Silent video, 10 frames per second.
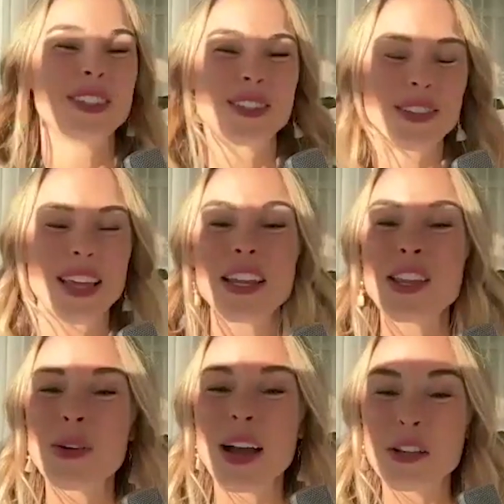So
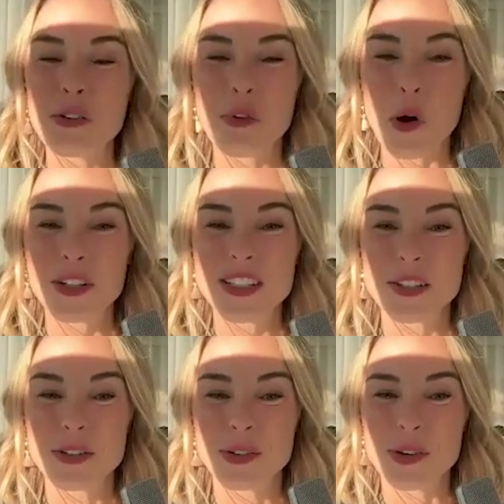thank you. I look forward
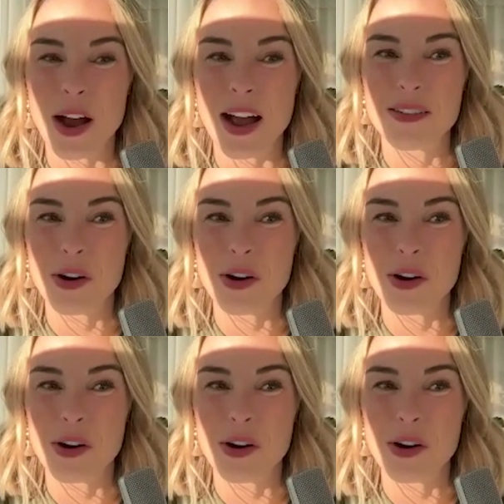to um,